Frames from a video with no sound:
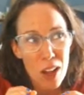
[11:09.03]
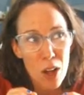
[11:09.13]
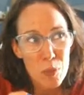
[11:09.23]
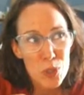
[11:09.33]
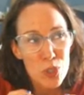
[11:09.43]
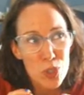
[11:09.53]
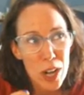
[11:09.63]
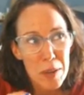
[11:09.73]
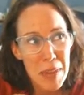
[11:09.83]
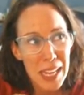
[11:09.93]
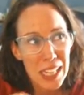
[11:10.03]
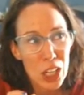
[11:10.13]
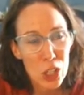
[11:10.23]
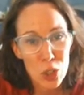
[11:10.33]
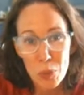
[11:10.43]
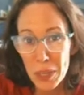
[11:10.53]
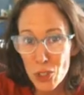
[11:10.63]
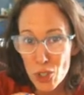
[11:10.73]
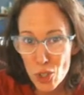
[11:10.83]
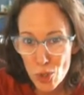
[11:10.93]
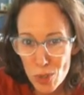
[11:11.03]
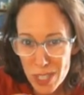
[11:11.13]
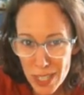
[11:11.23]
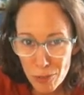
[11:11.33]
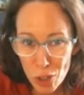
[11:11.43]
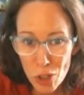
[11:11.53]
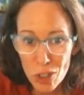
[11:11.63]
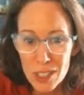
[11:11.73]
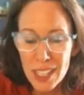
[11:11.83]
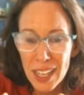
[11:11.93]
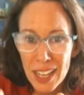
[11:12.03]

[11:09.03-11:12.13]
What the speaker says: almost try to make it a little bit too difficult.